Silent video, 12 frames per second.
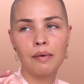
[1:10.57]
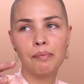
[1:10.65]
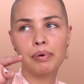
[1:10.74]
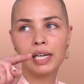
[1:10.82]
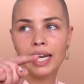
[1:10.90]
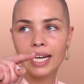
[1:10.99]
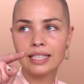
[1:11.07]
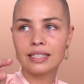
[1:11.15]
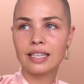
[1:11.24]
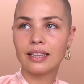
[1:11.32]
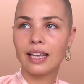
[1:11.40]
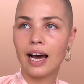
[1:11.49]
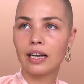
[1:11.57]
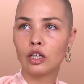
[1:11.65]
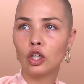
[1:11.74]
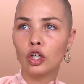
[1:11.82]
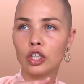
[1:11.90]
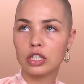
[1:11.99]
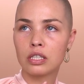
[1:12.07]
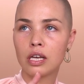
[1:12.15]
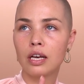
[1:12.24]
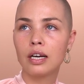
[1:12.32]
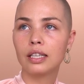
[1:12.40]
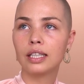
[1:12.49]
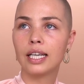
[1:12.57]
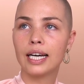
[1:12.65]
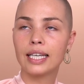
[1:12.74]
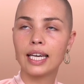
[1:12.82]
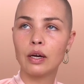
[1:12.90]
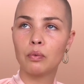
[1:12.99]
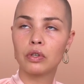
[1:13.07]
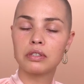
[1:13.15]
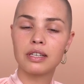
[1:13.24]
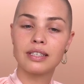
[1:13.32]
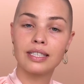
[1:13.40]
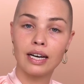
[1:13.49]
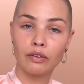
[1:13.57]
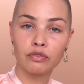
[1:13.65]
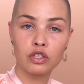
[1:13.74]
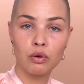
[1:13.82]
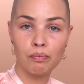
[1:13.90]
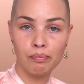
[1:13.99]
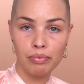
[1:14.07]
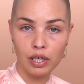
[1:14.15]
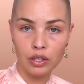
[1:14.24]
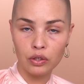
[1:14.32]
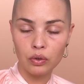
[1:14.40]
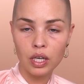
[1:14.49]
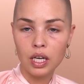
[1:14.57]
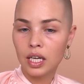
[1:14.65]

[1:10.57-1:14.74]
plate that looked like it was Delft blue.